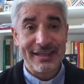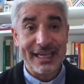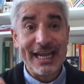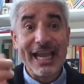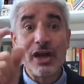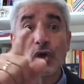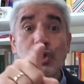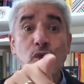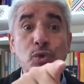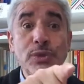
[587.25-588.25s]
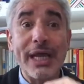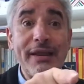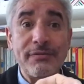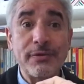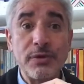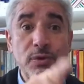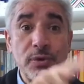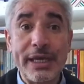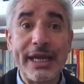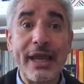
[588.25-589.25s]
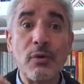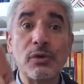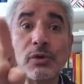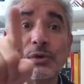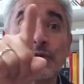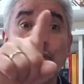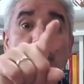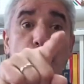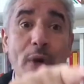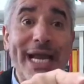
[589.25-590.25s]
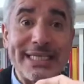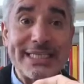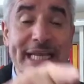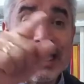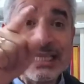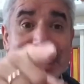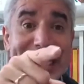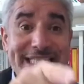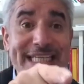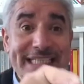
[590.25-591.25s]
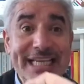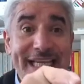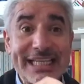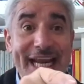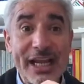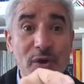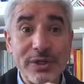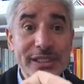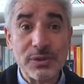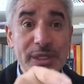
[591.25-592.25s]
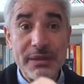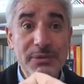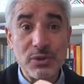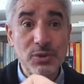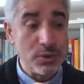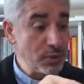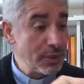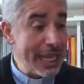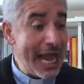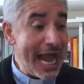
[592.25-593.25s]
and I am going to die for you, and I am going to rise. That's the sign that I'm going to give you to you."